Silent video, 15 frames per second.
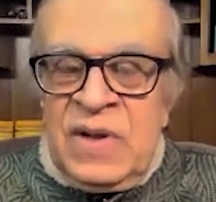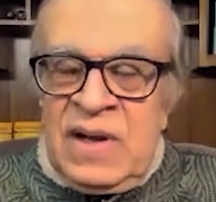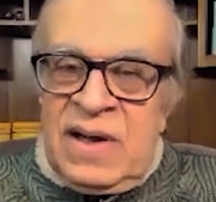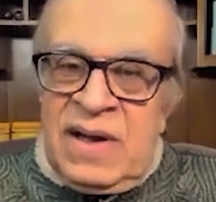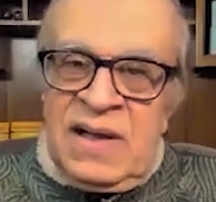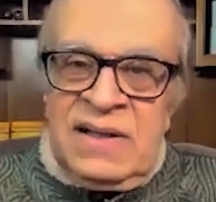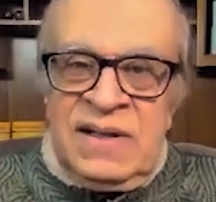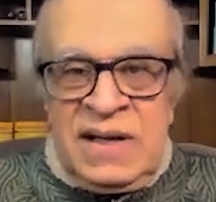
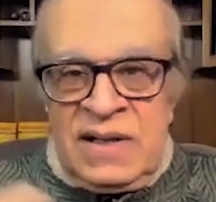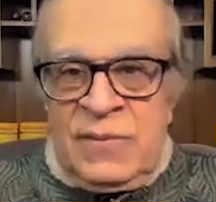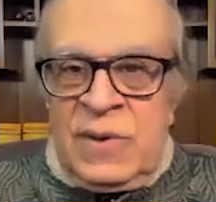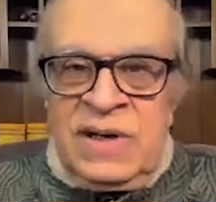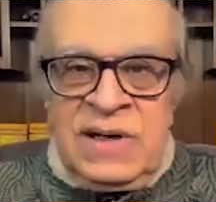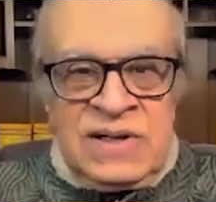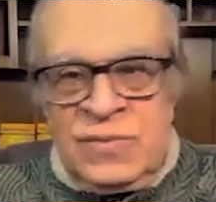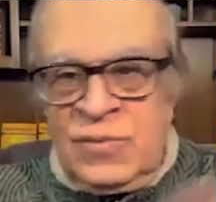And the other
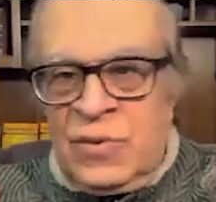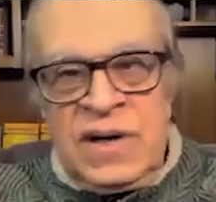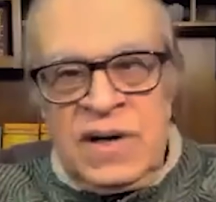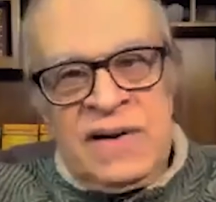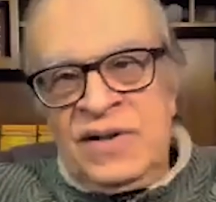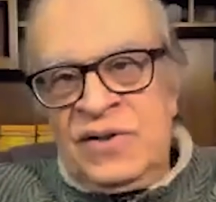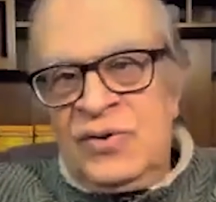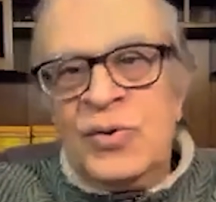one doesn't want
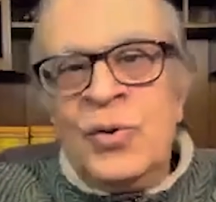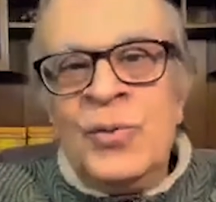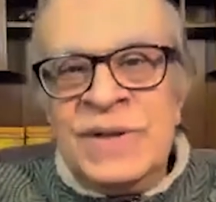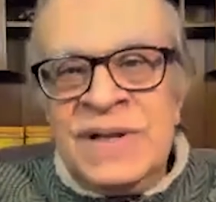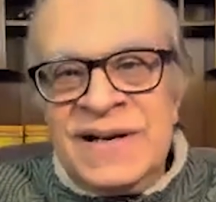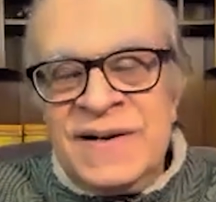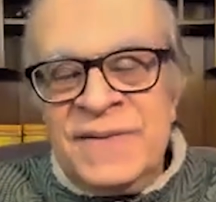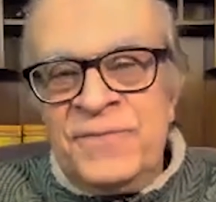anything to do
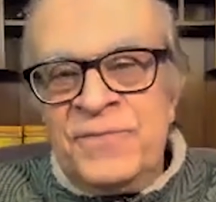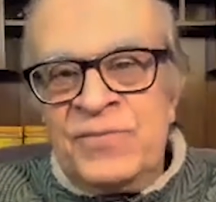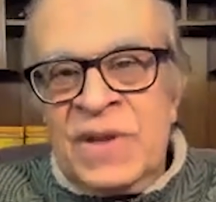with it.